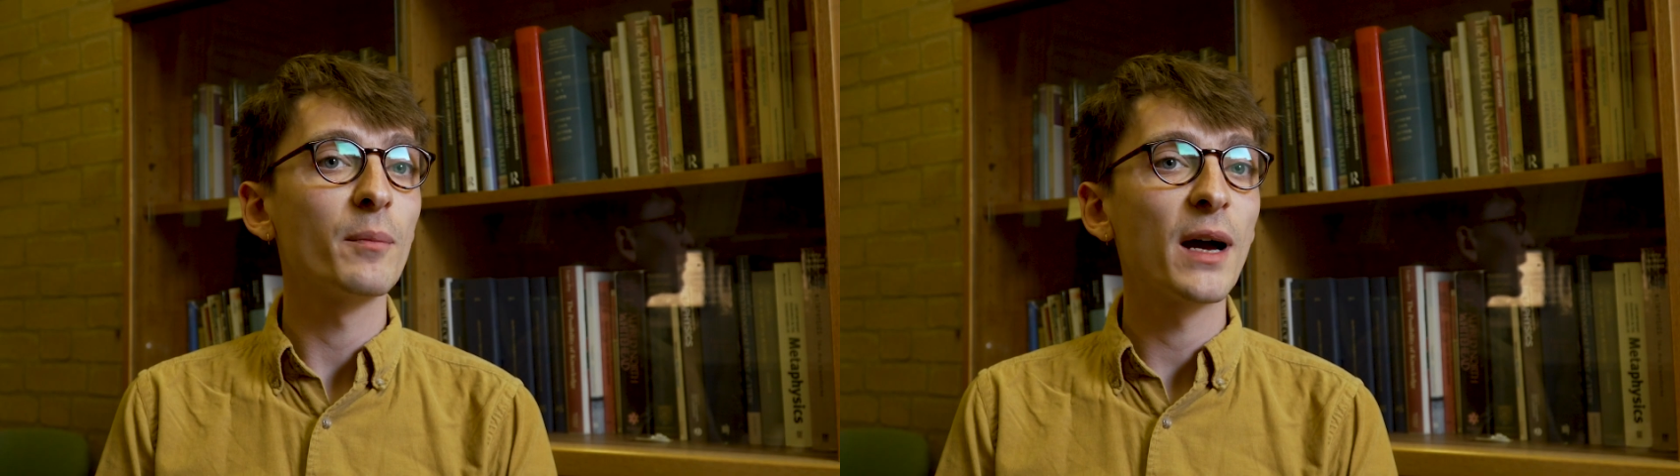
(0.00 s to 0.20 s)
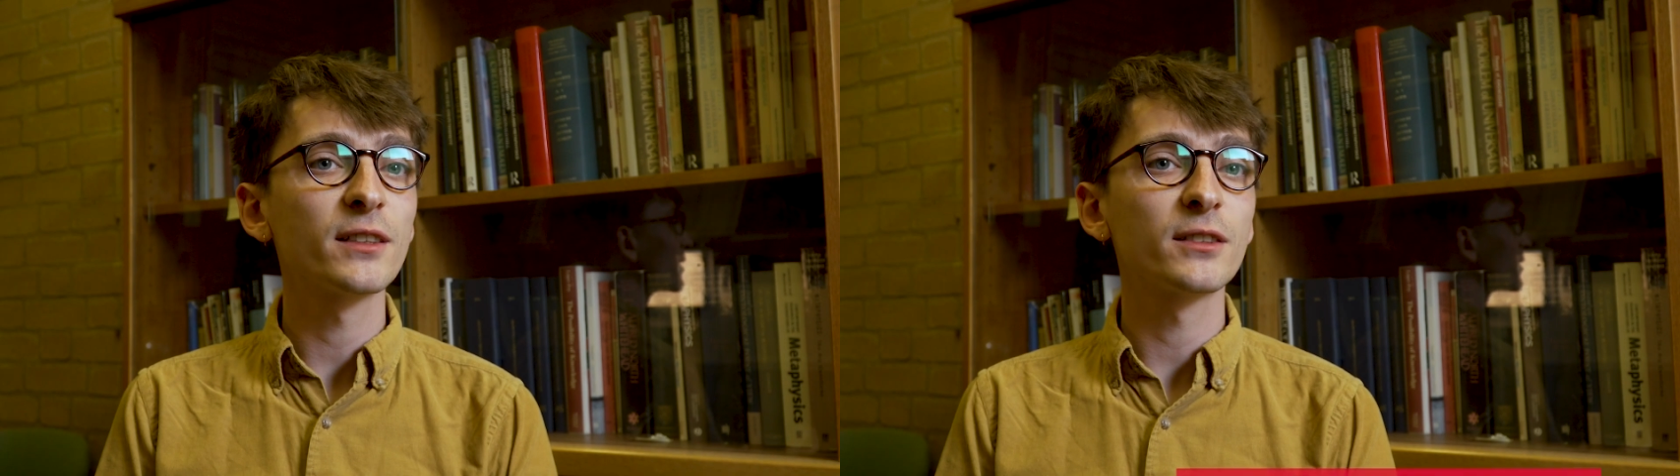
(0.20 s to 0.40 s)
my
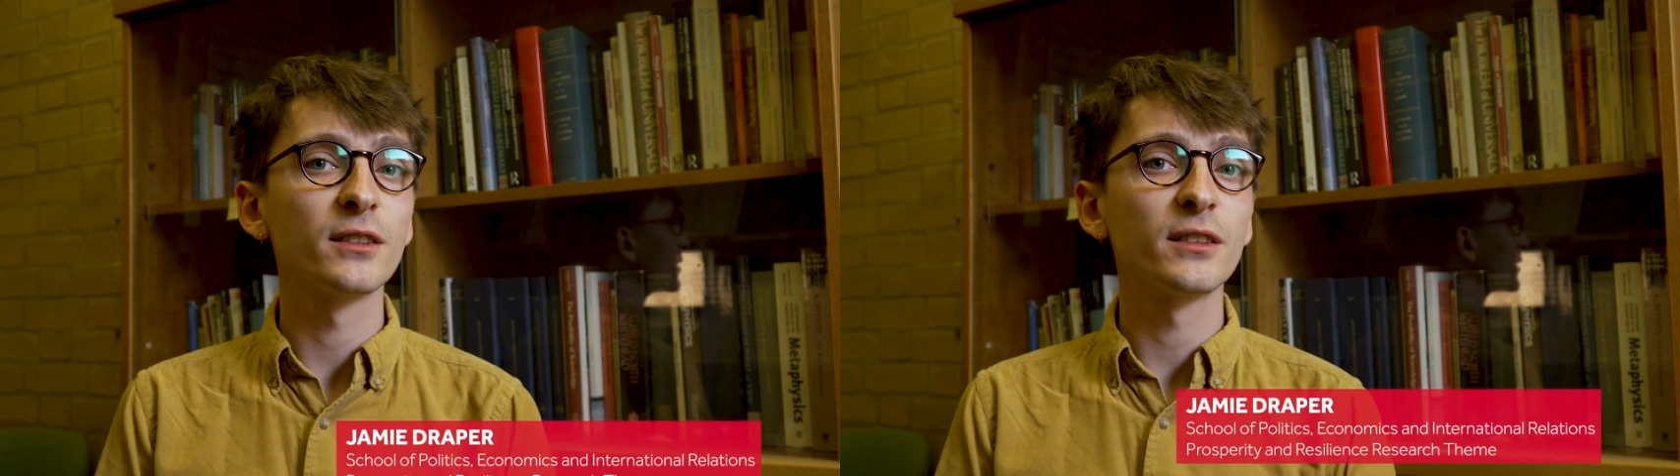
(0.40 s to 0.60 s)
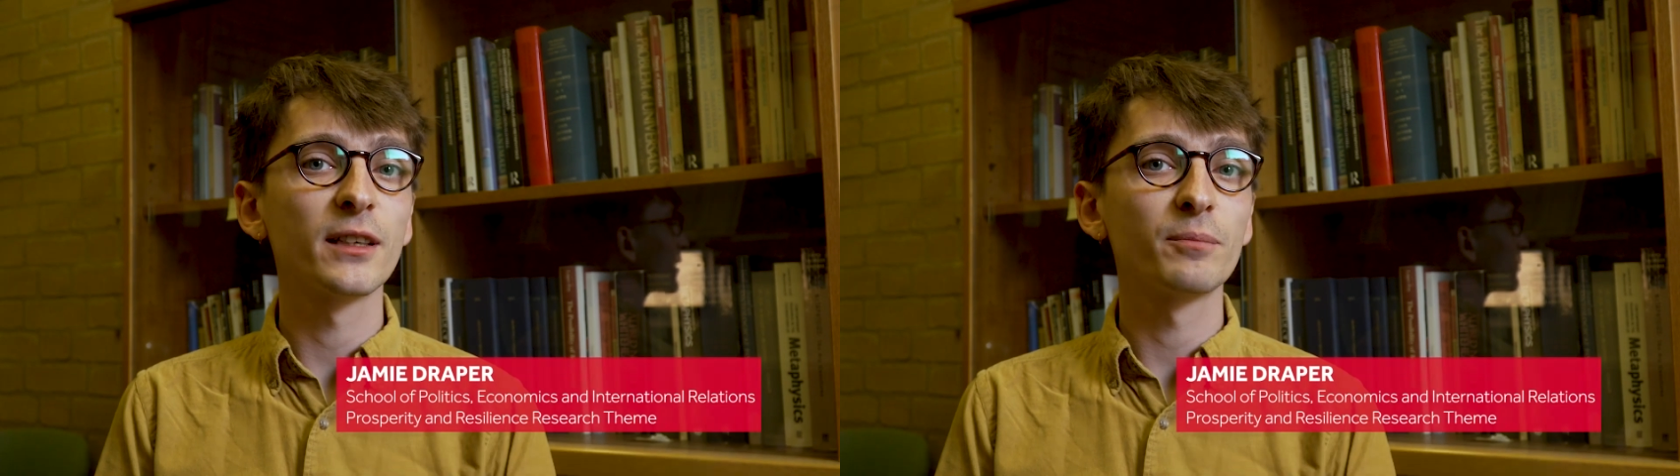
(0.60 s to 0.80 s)

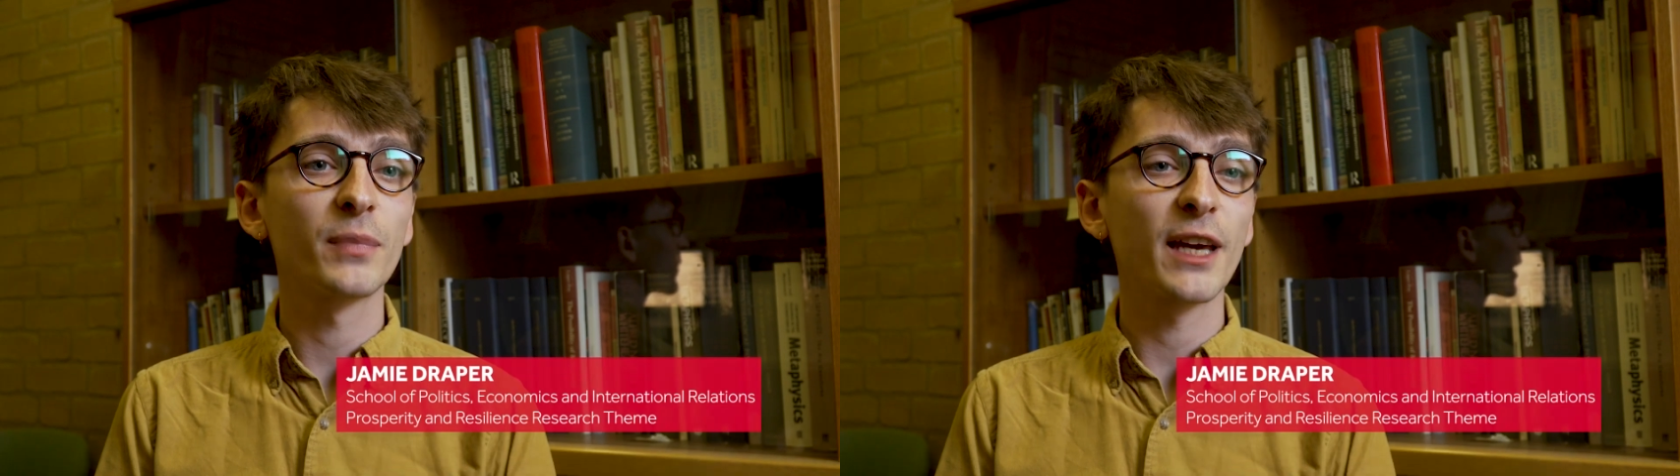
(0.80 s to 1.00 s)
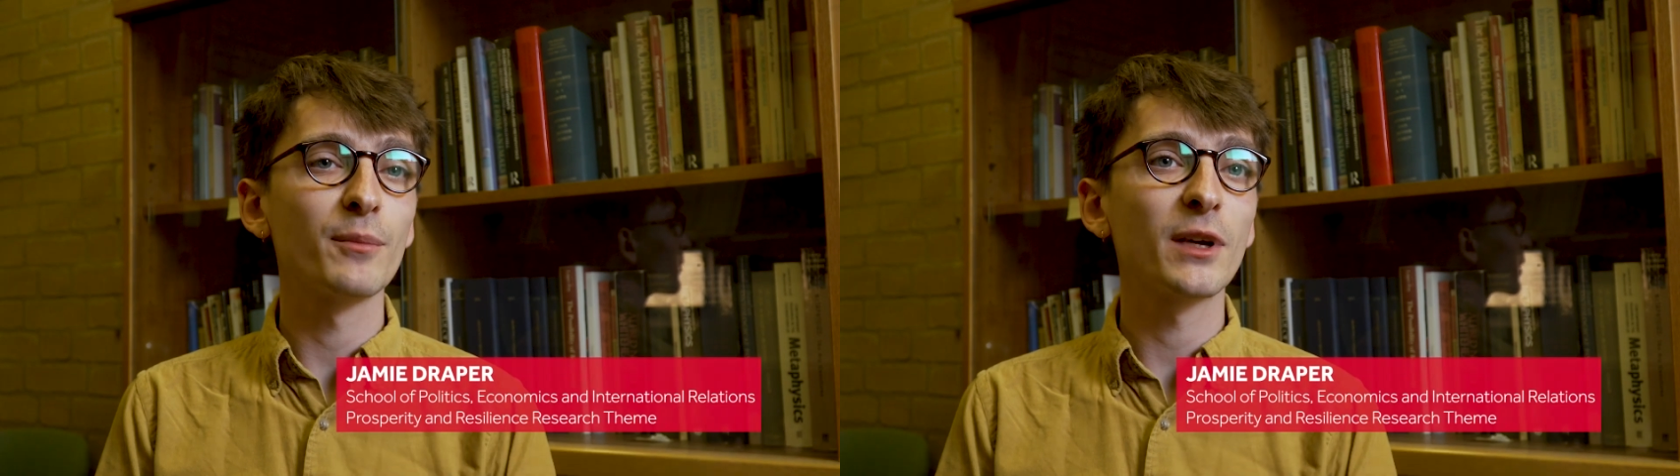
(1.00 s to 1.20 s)
masters, it
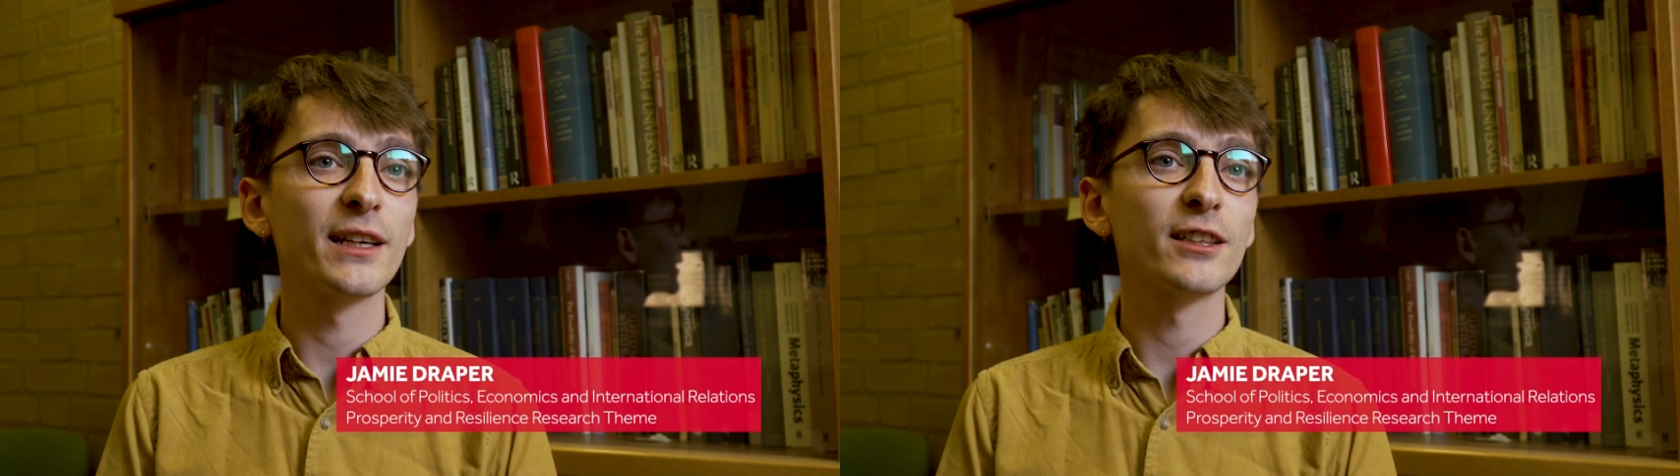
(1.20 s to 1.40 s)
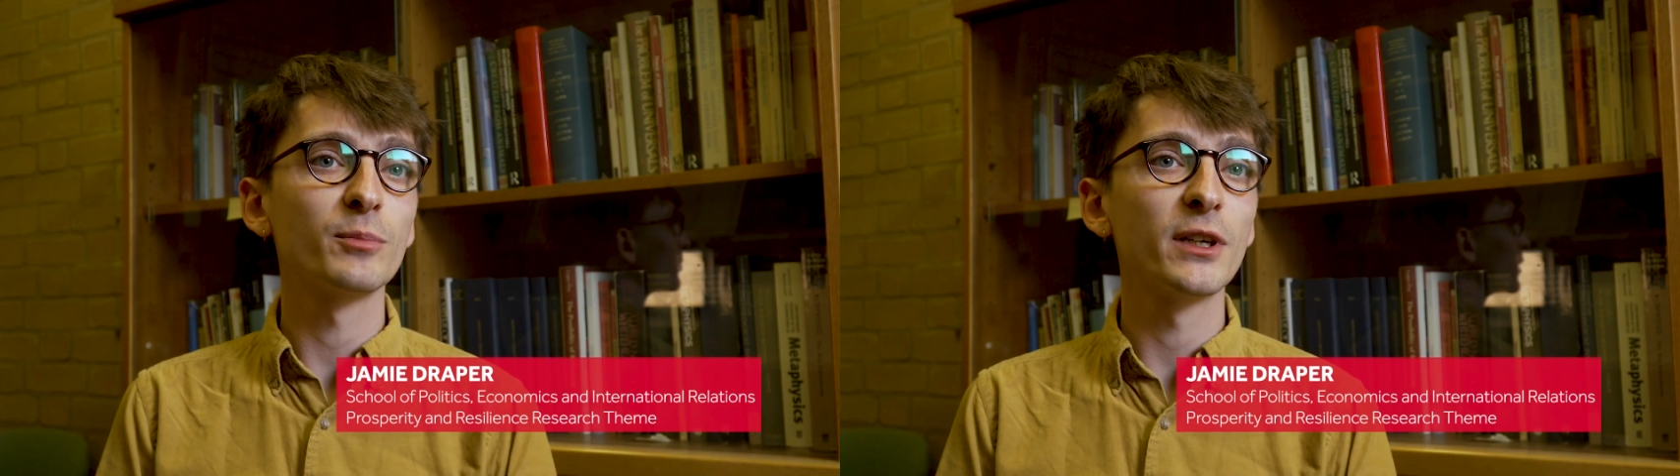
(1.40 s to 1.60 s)
became
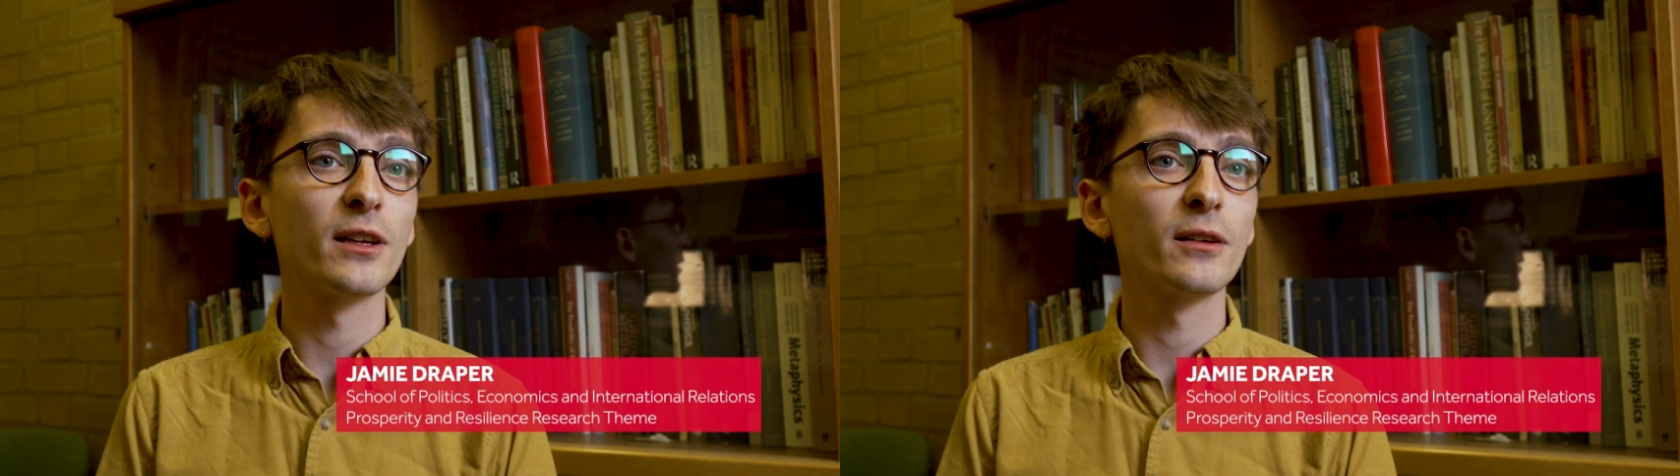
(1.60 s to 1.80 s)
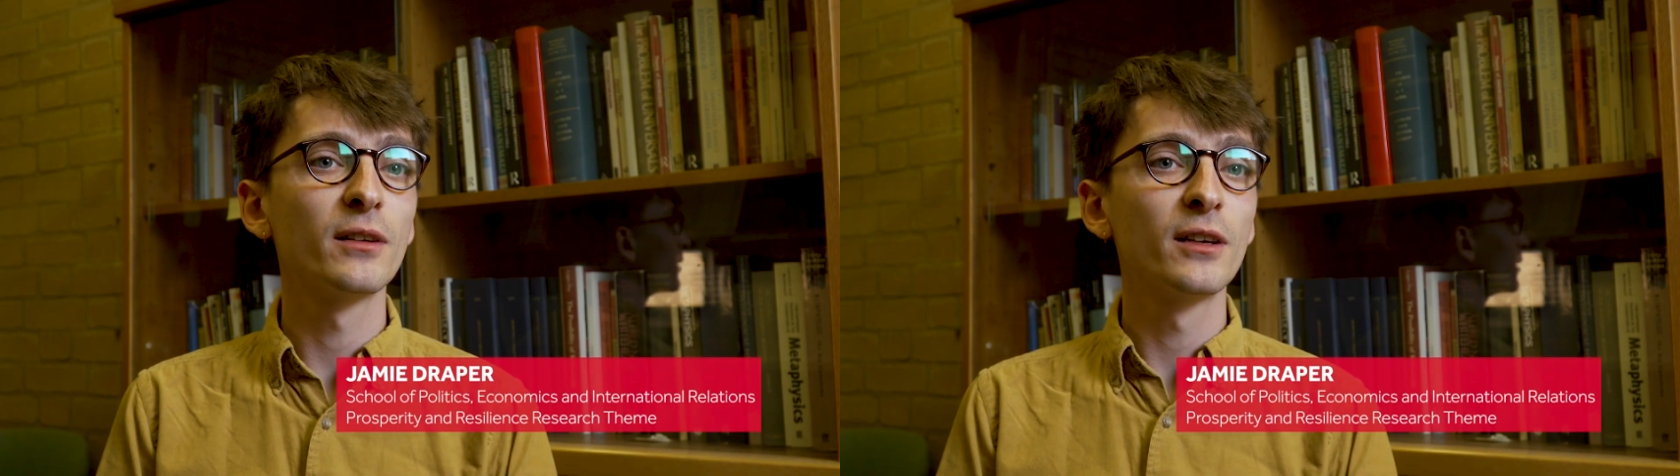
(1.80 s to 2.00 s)
clear to me
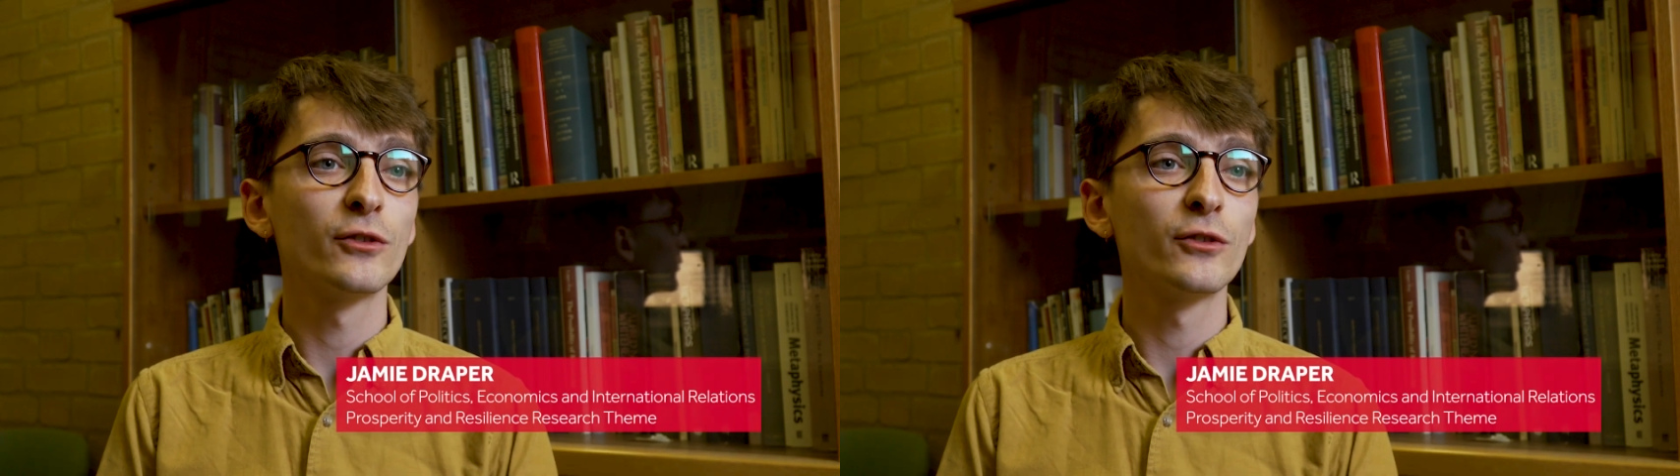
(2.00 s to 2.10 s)
that